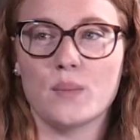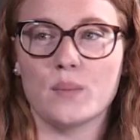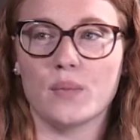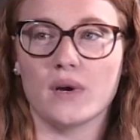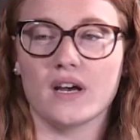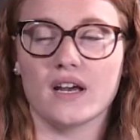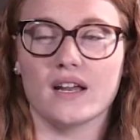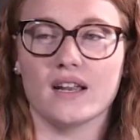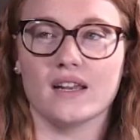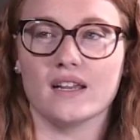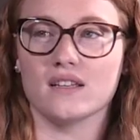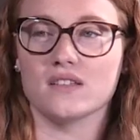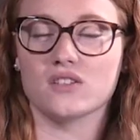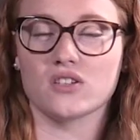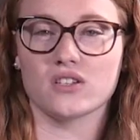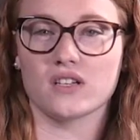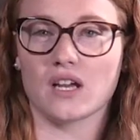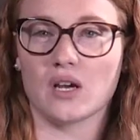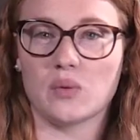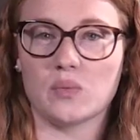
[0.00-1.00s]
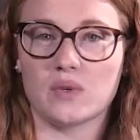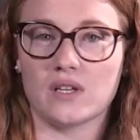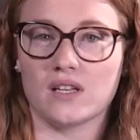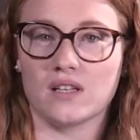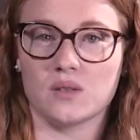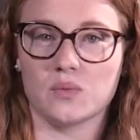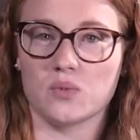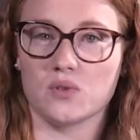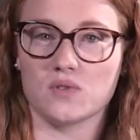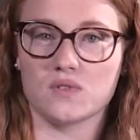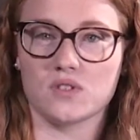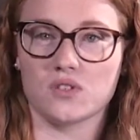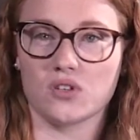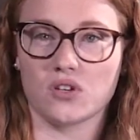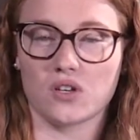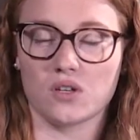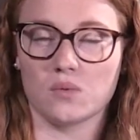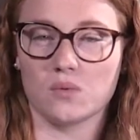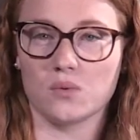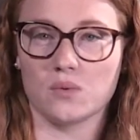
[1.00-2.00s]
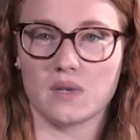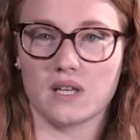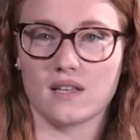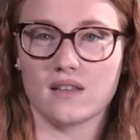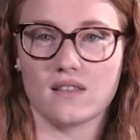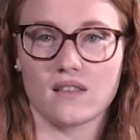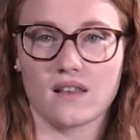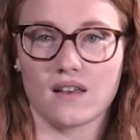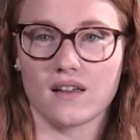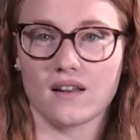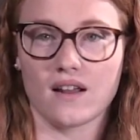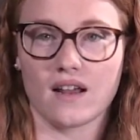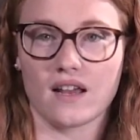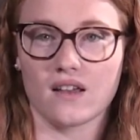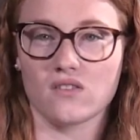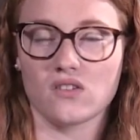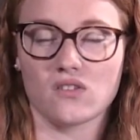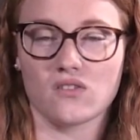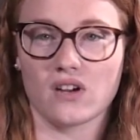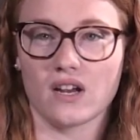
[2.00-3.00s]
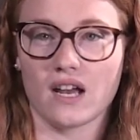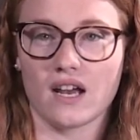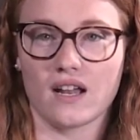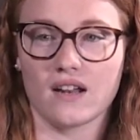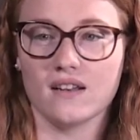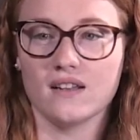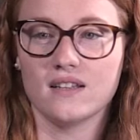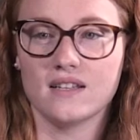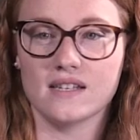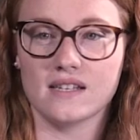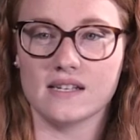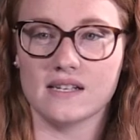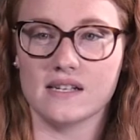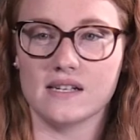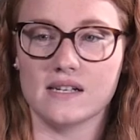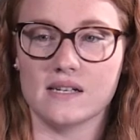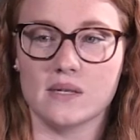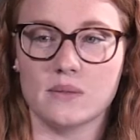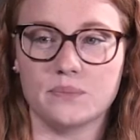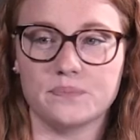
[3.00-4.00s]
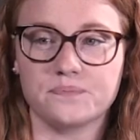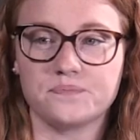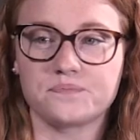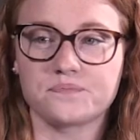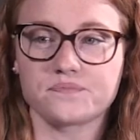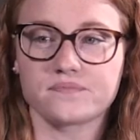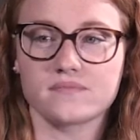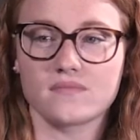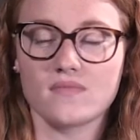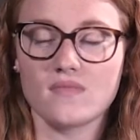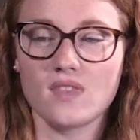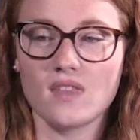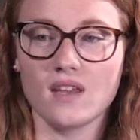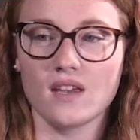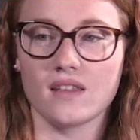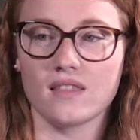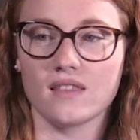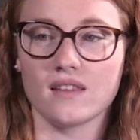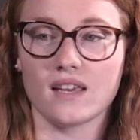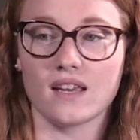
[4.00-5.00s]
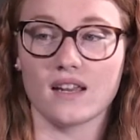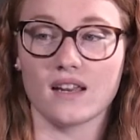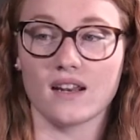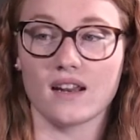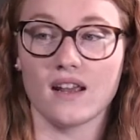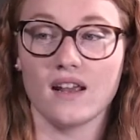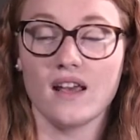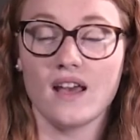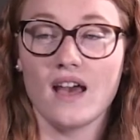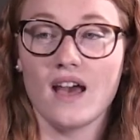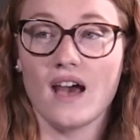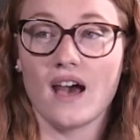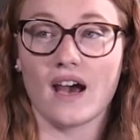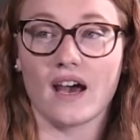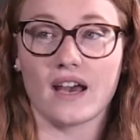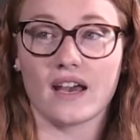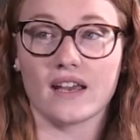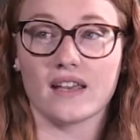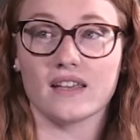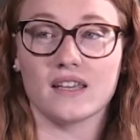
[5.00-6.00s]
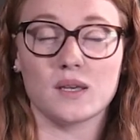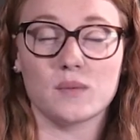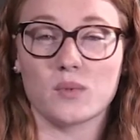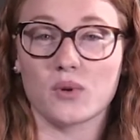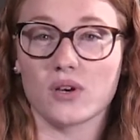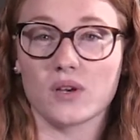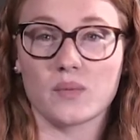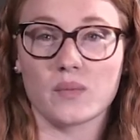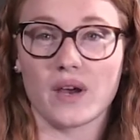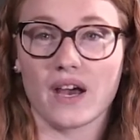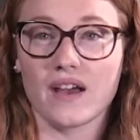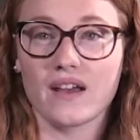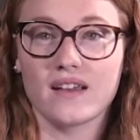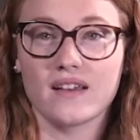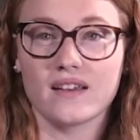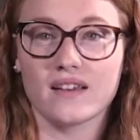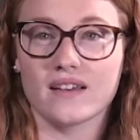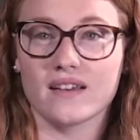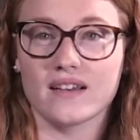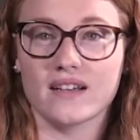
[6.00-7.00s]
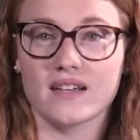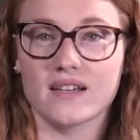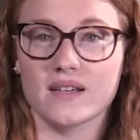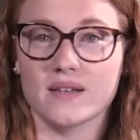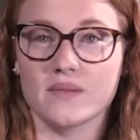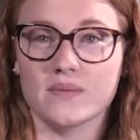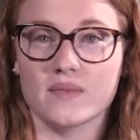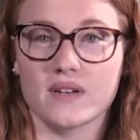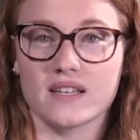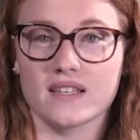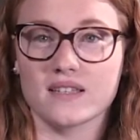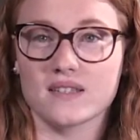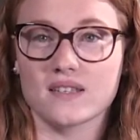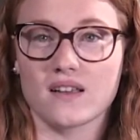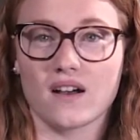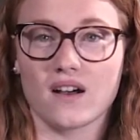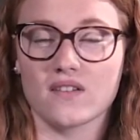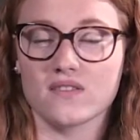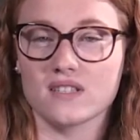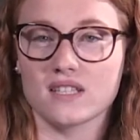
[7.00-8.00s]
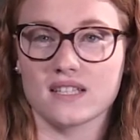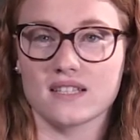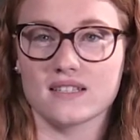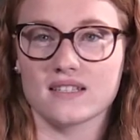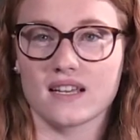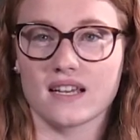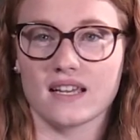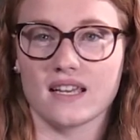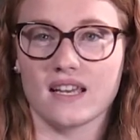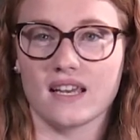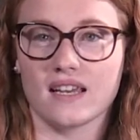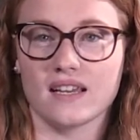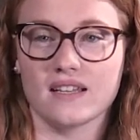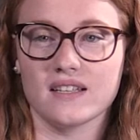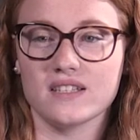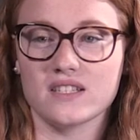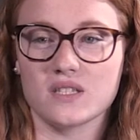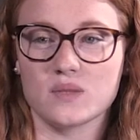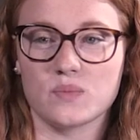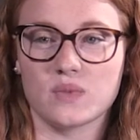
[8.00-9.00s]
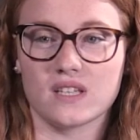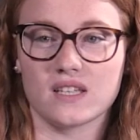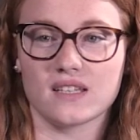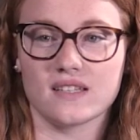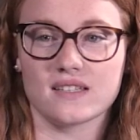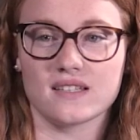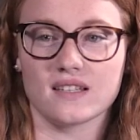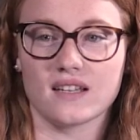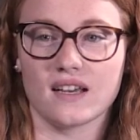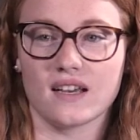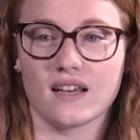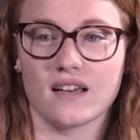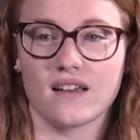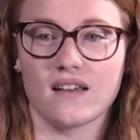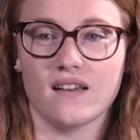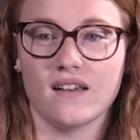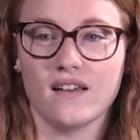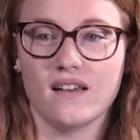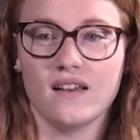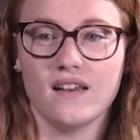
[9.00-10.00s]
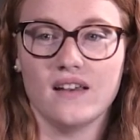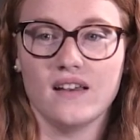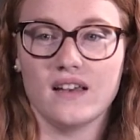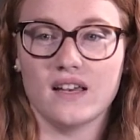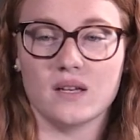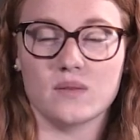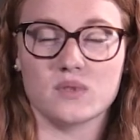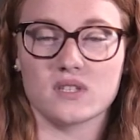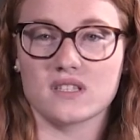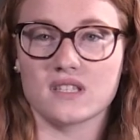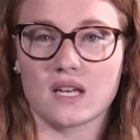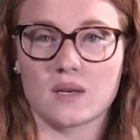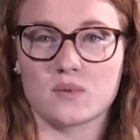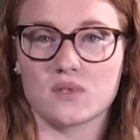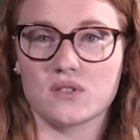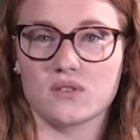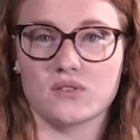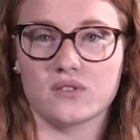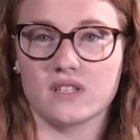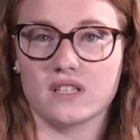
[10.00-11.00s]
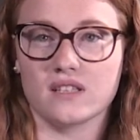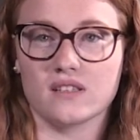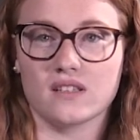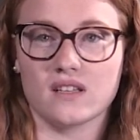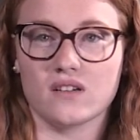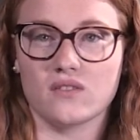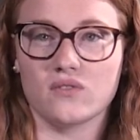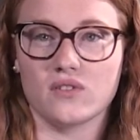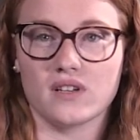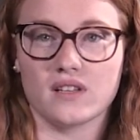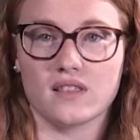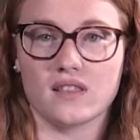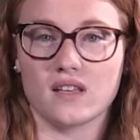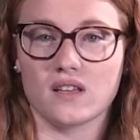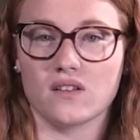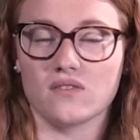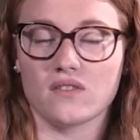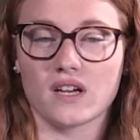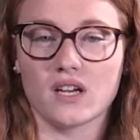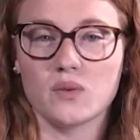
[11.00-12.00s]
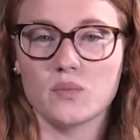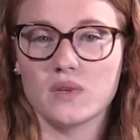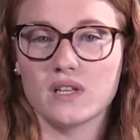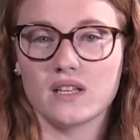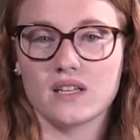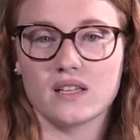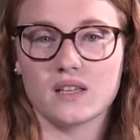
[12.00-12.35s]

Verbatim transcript: but it turned out being the most incredible week that I have ever had. Um, and then I keep going back um, as often as I can just because I am just absolutely in love with the environment